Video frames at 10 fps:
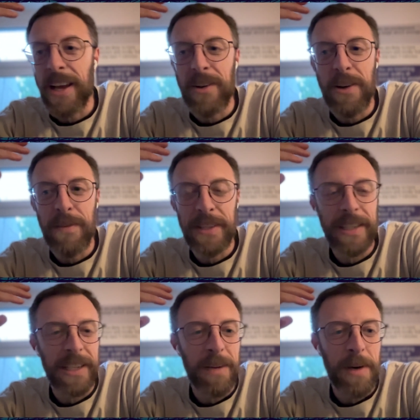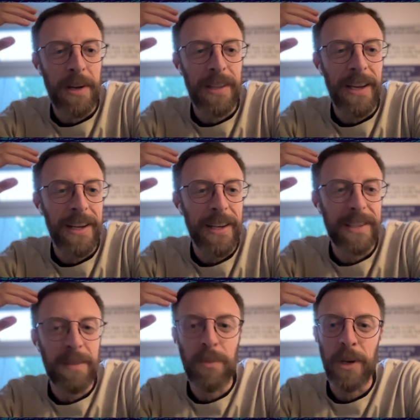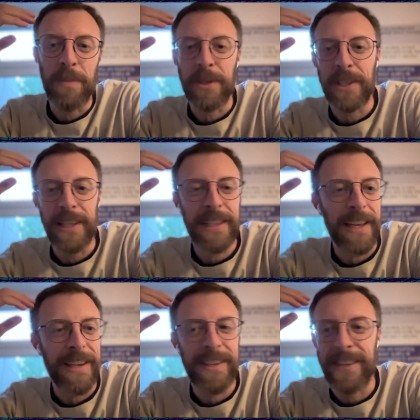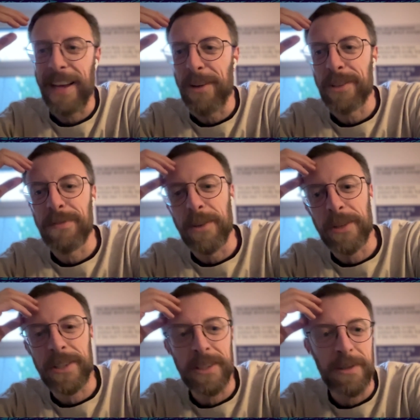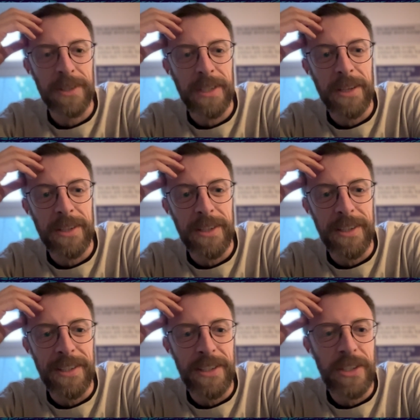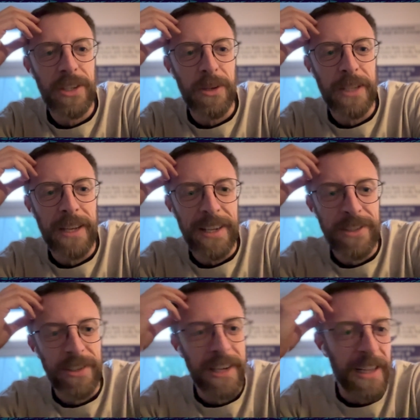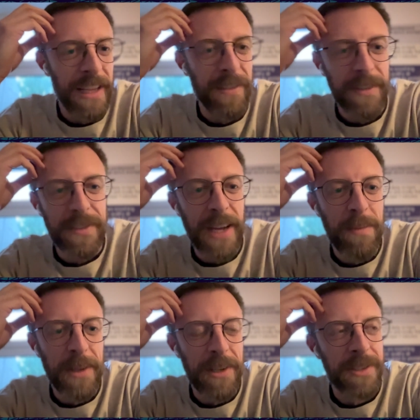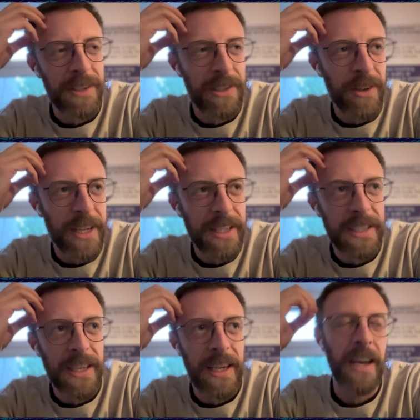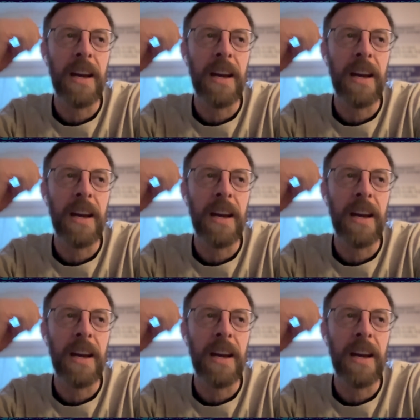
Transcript: I don't know if it's going to come out online at some point, but you should link that out to folks, because it just goes that extra kind of level of depth, and it's great to see.